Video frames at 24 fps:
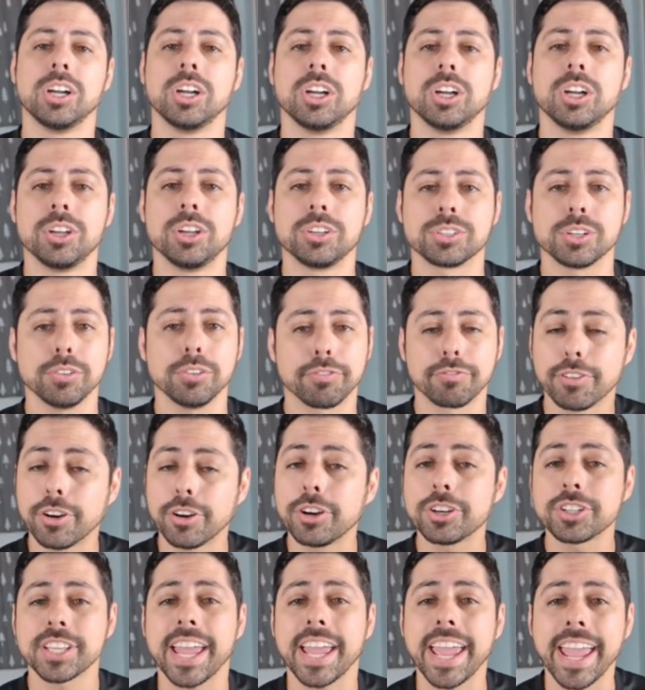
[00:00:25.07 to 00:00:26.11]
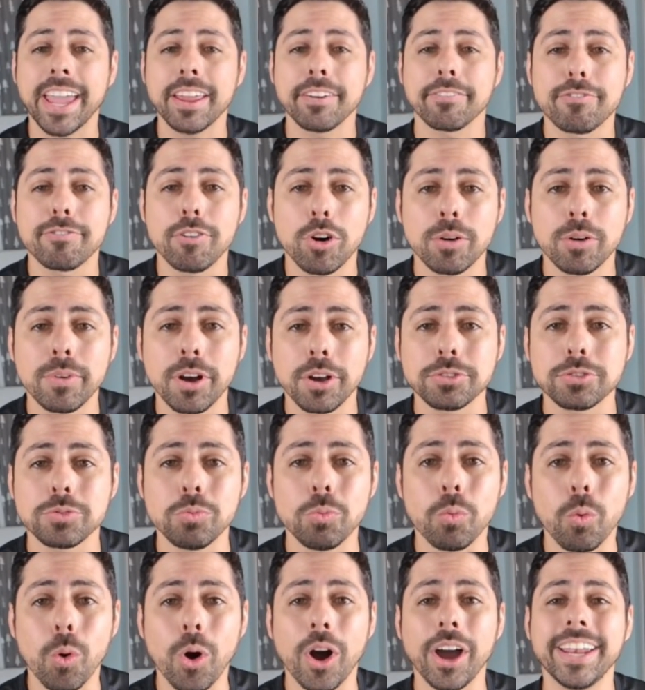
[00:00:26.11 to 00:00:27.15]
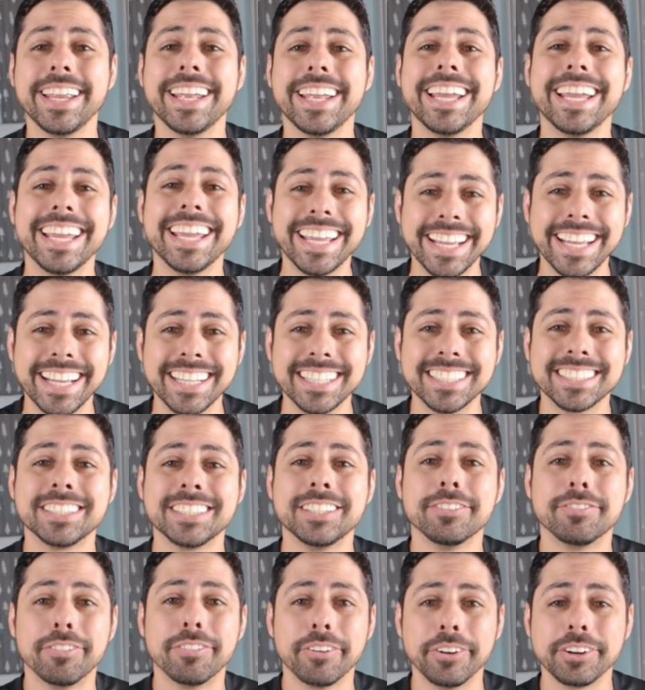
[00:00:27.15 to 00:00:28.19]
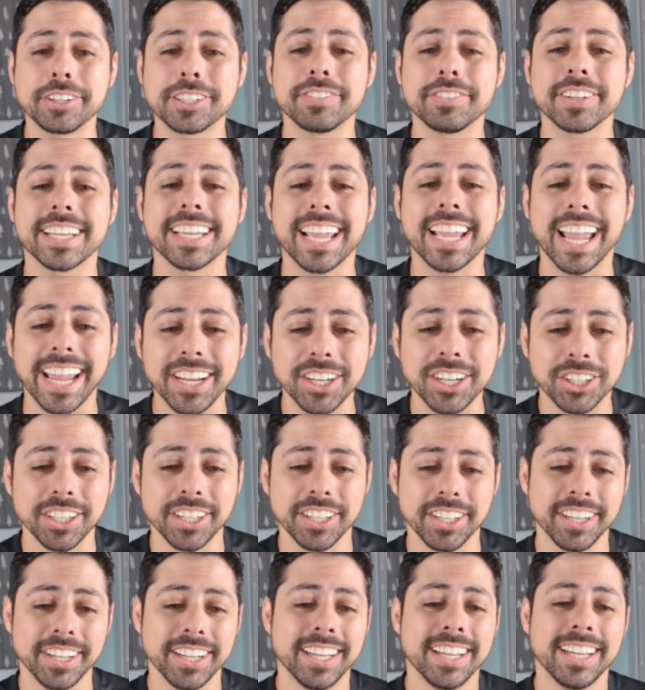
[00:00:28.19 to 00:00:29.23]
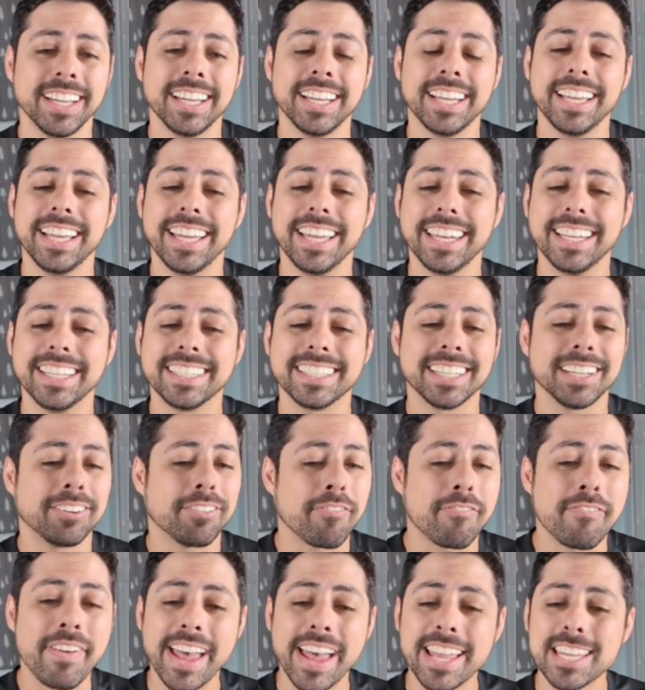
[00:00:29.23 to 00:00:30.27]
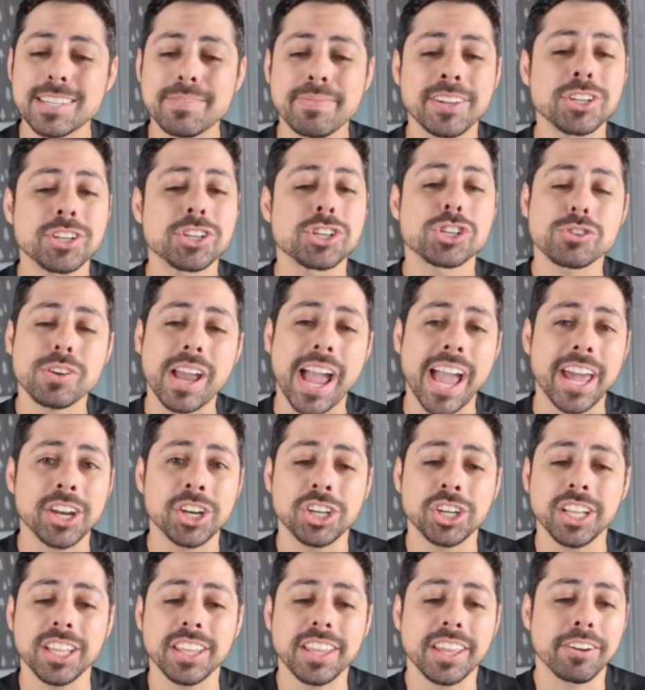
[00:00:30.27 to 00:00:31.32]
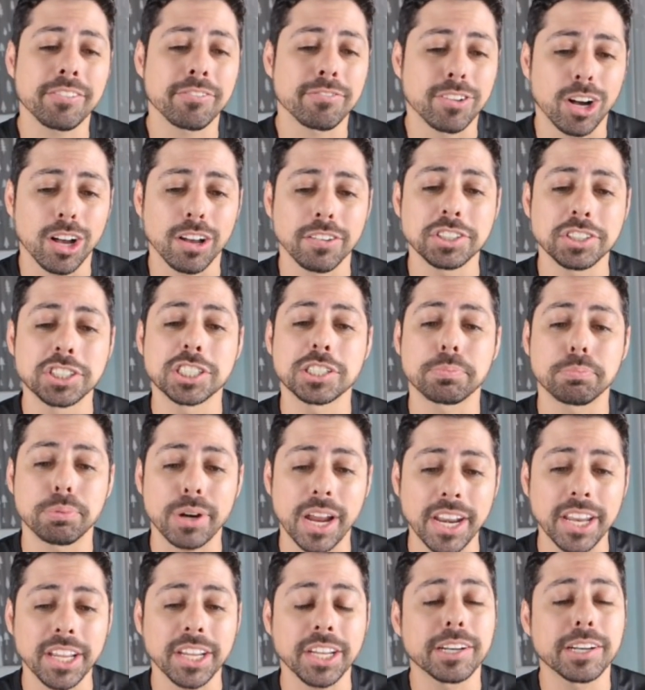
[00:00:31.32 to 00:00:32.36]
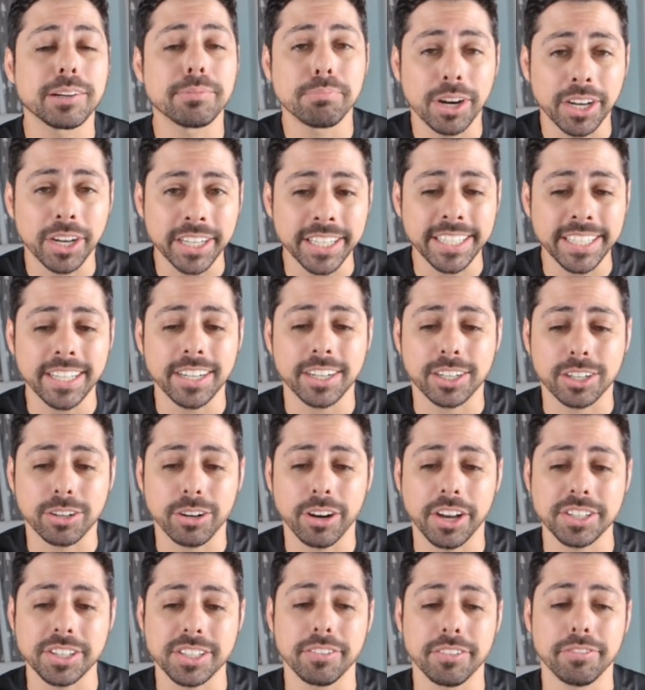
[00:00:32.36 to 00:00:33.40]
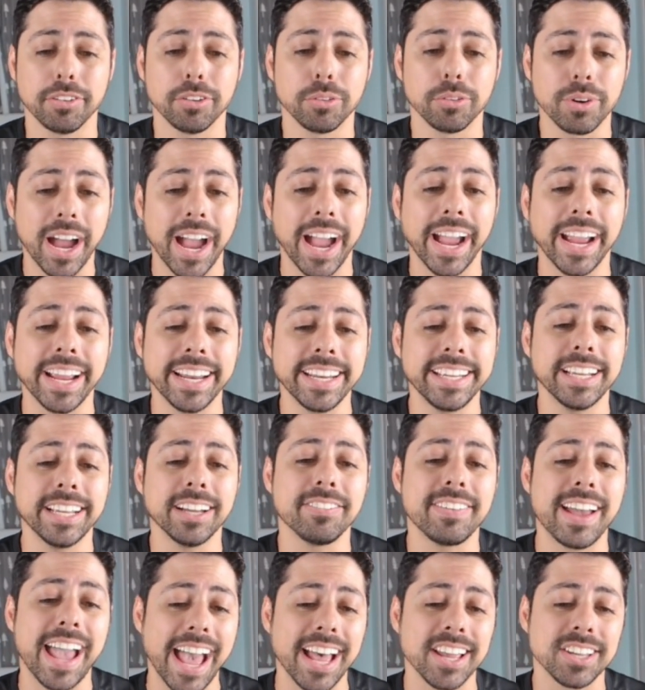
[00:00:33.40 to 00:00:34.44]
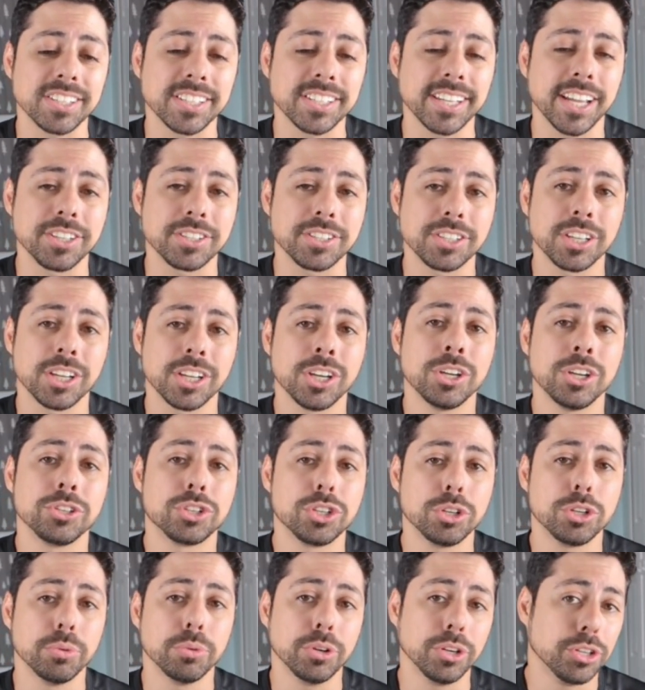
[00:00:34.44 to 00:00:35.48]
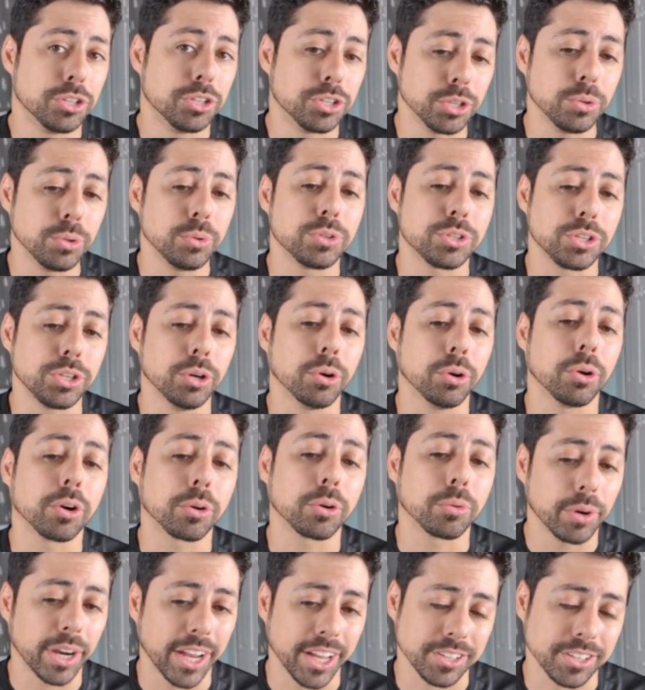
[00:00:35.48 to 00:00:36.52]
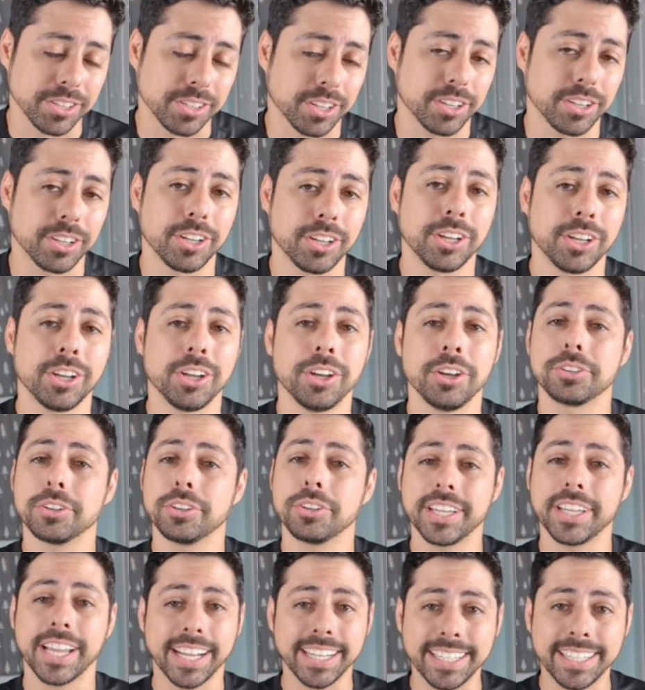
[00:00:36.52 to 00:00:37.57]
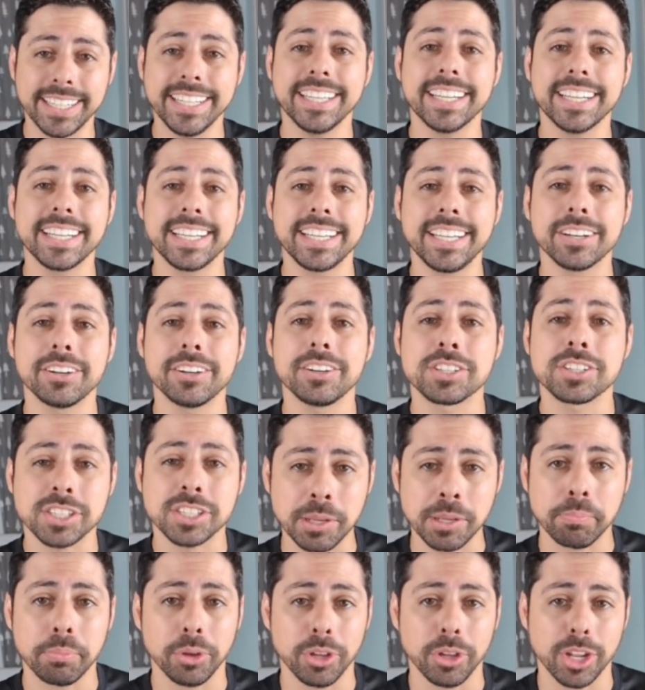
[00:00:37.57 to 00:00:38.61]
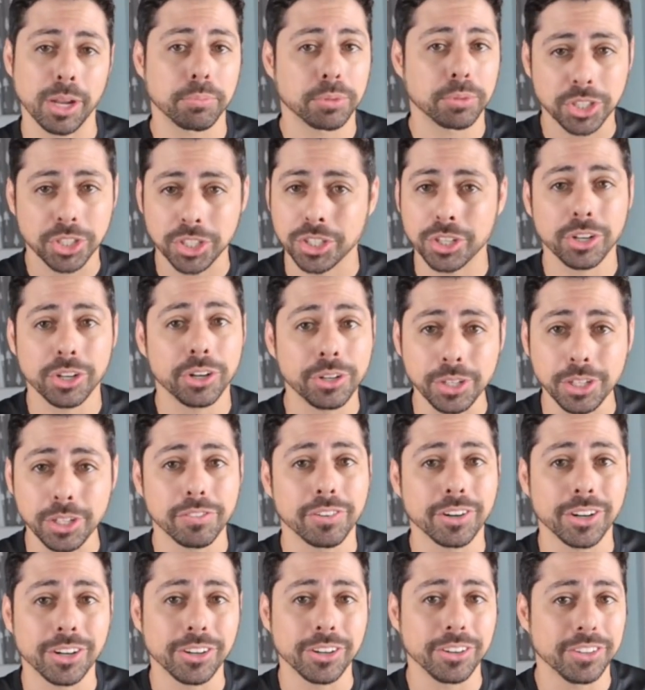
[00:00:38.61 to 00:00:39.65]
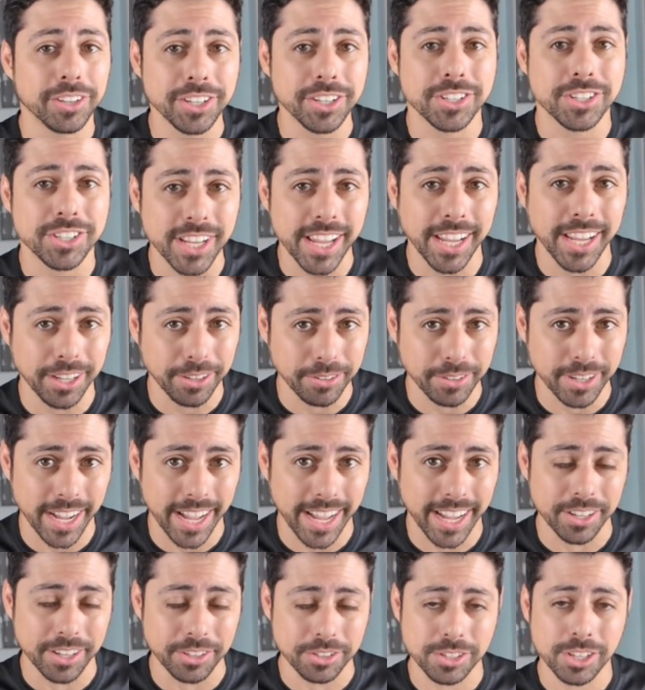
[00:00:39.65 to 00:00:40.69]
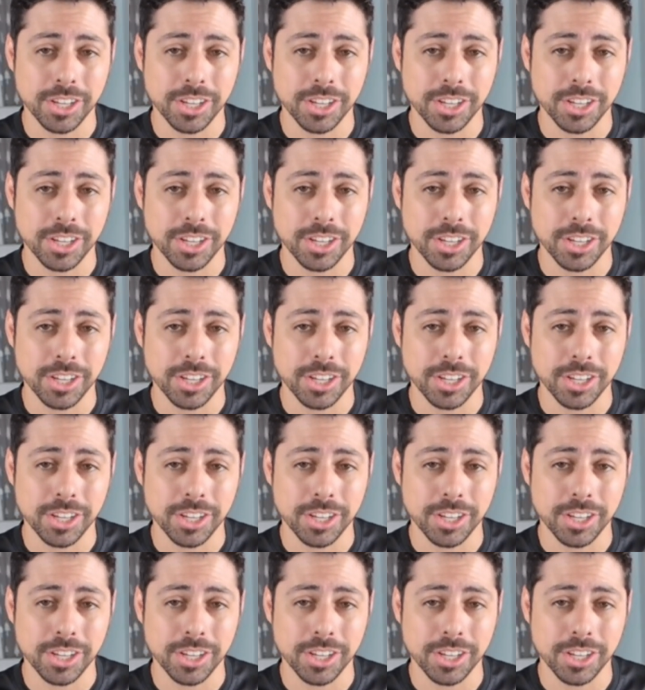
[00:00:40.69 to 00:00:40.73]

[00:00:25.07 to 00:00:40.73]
So first and foremost, what is diversification? It is an investment strategy that involves spreading your money across a variety of assets to reduce your risk. So the idea here is simple, and I'm sure you've heard this saying, you guys,